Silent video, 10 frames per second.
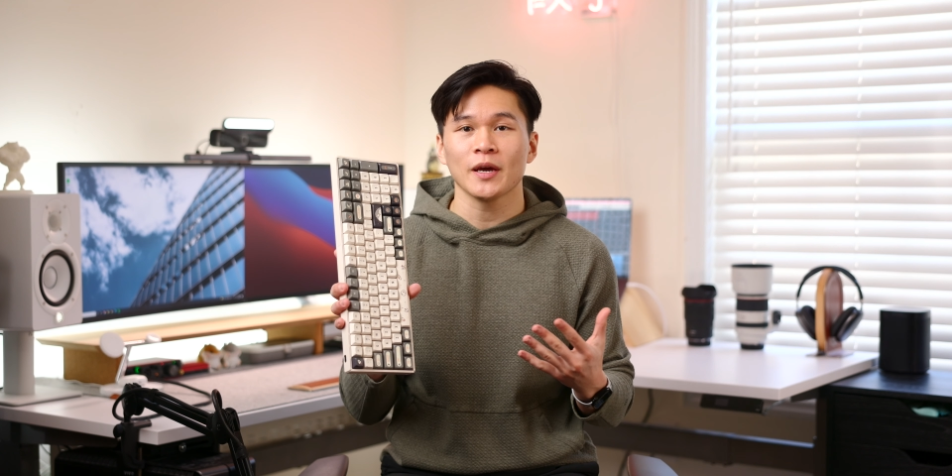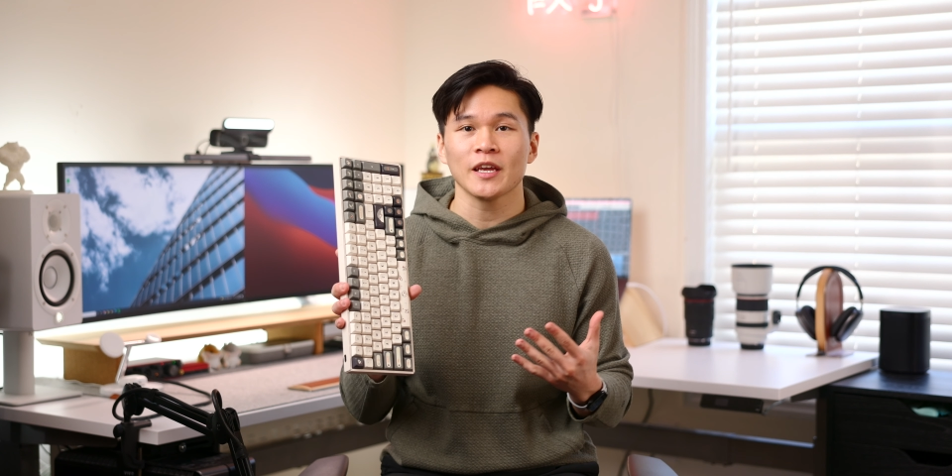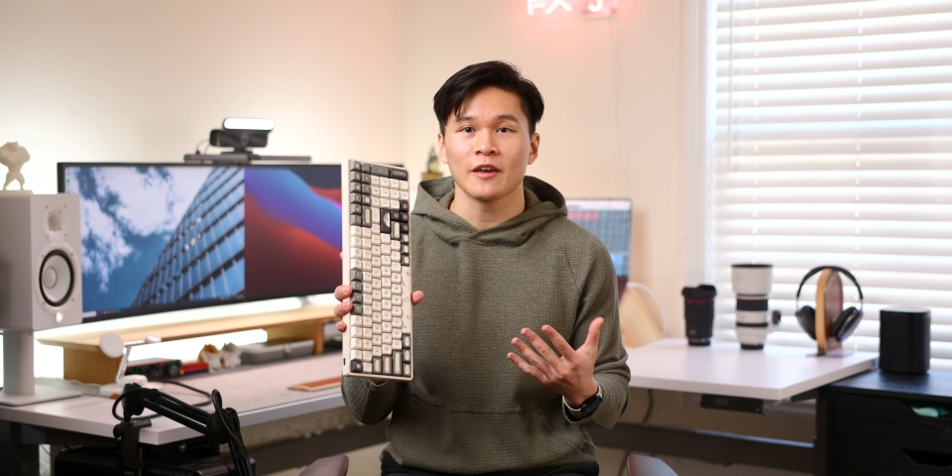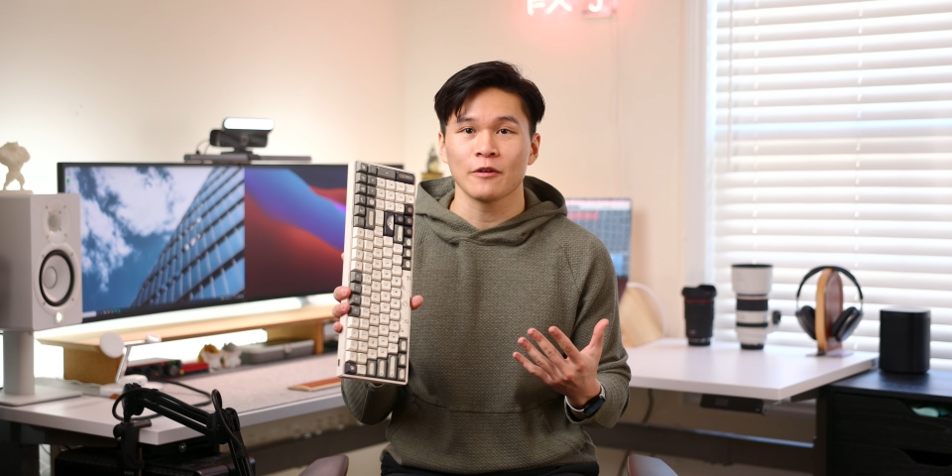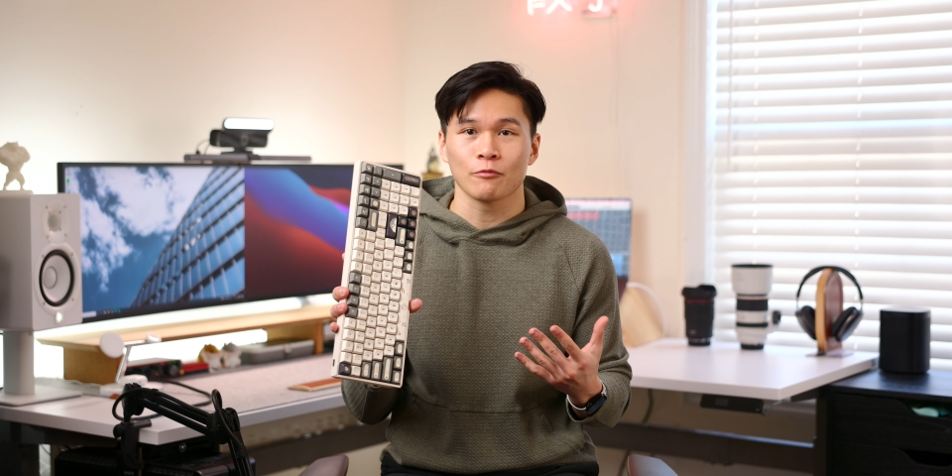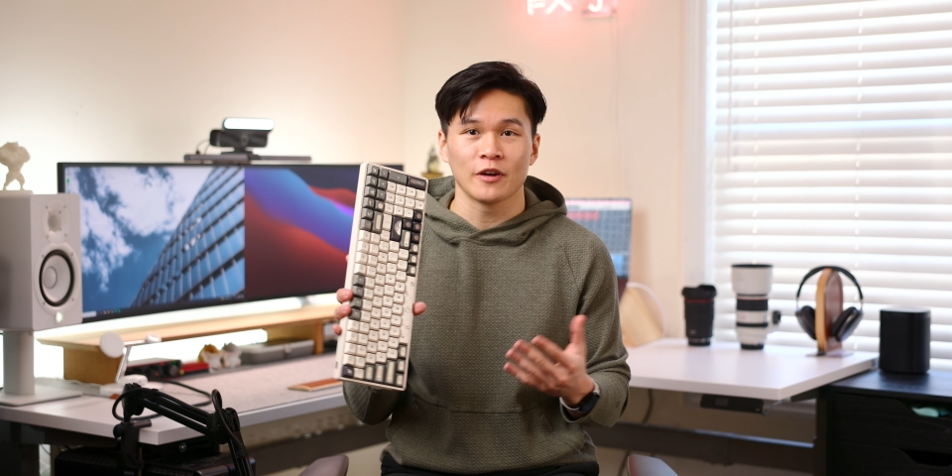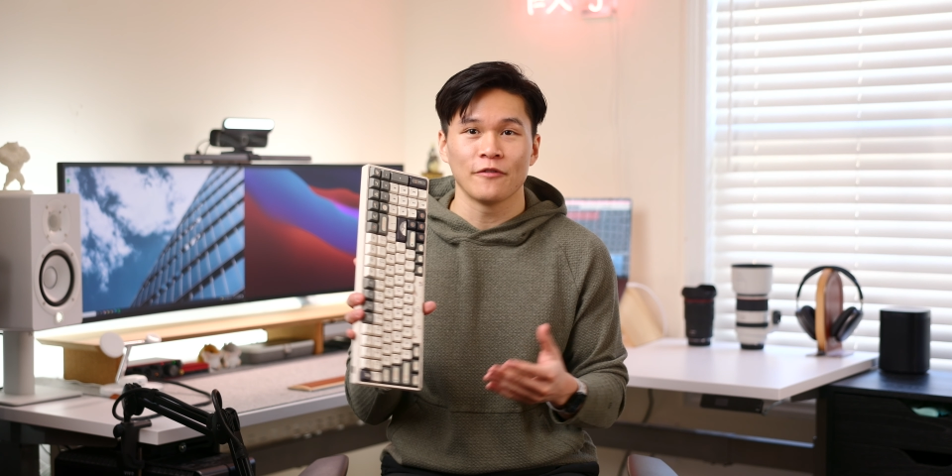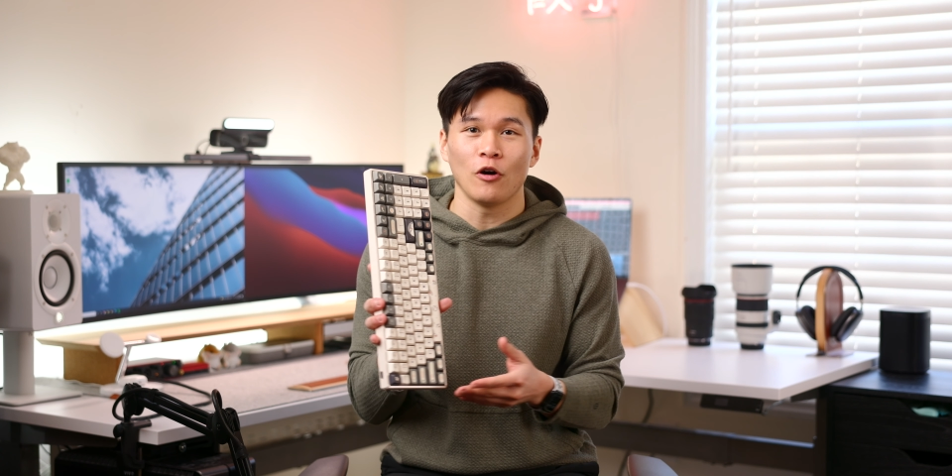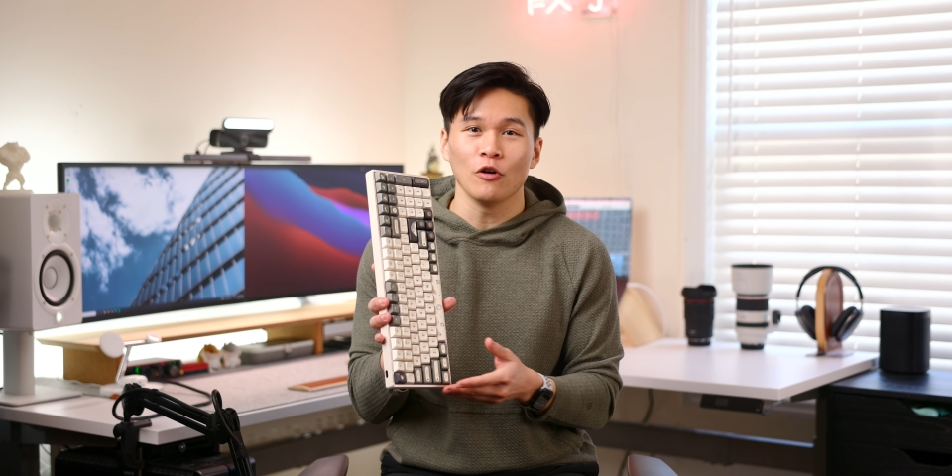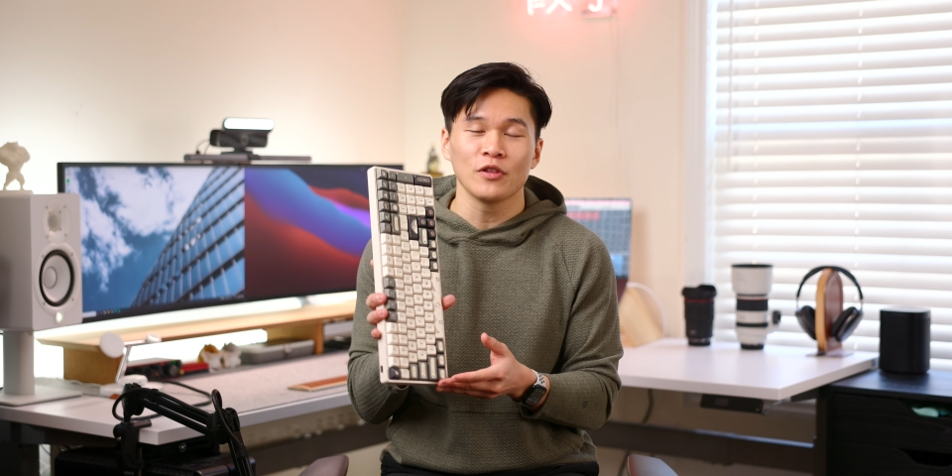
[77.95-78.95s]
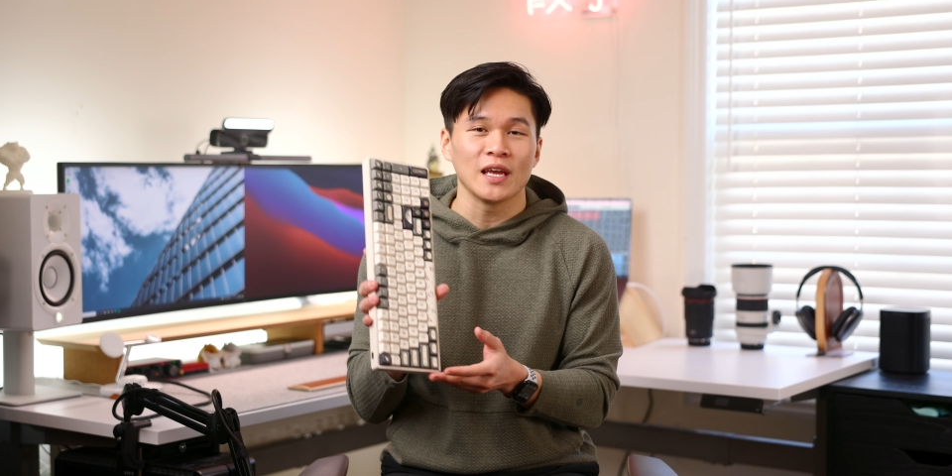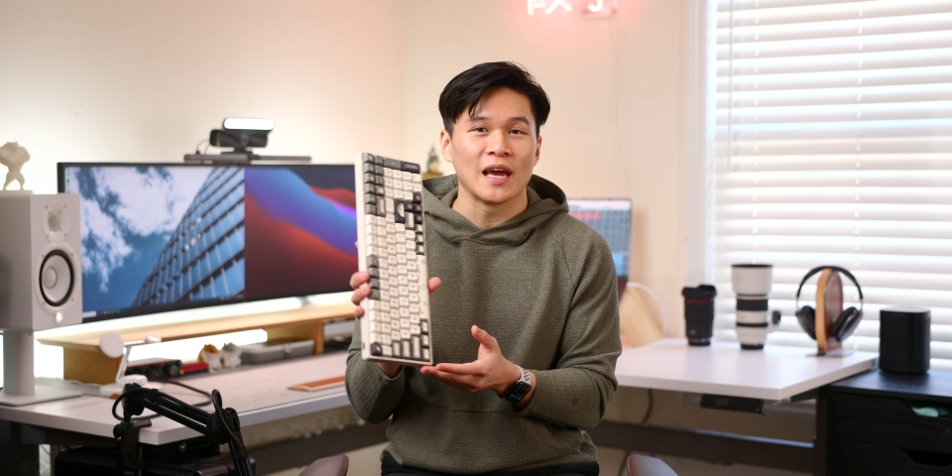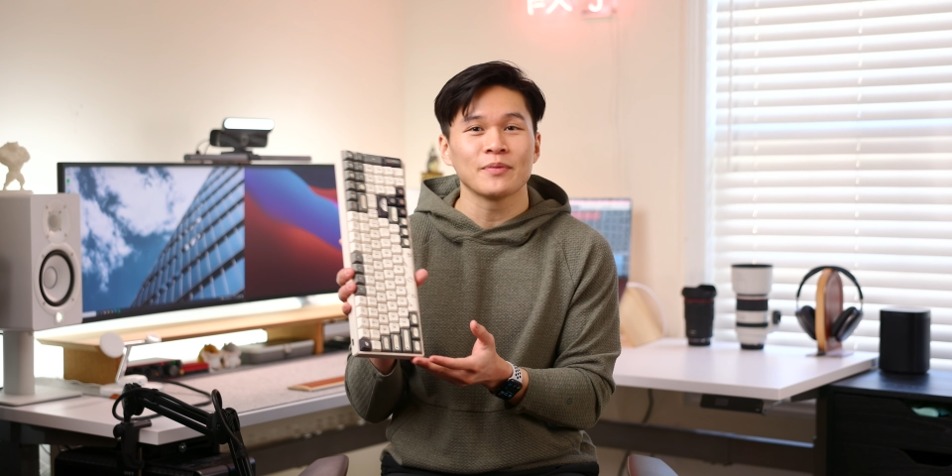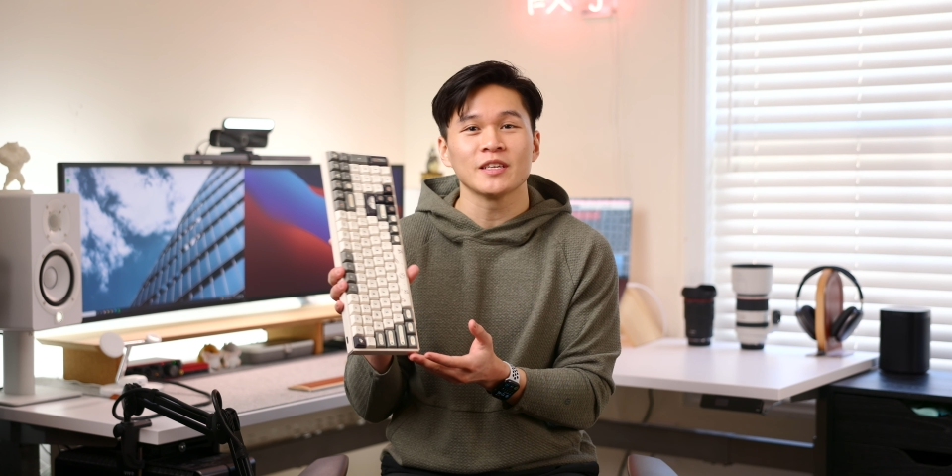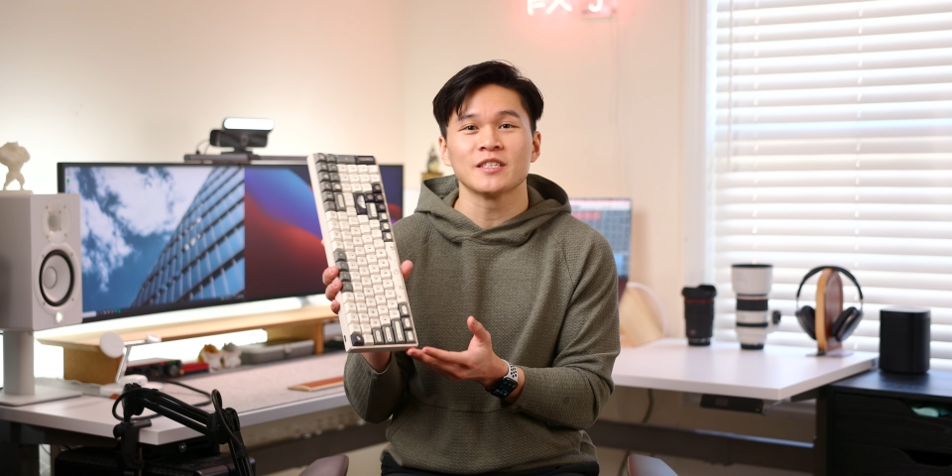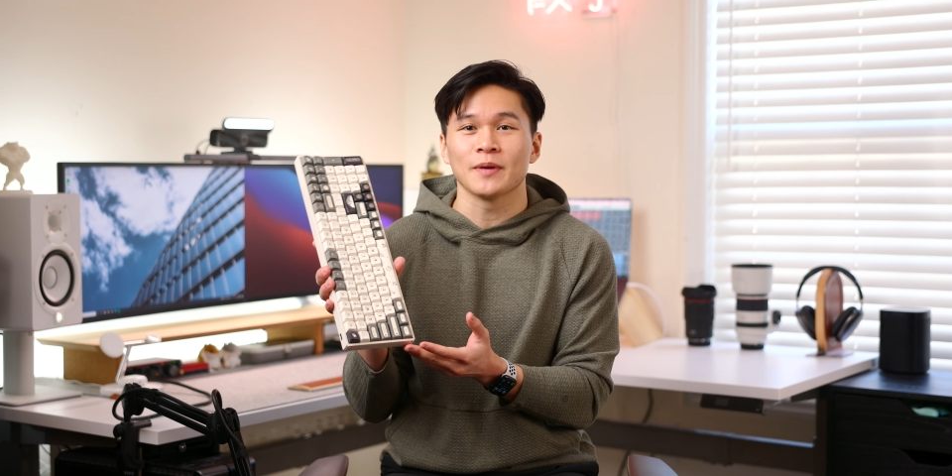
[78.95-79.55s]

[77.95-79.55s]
by getting rid of all the empty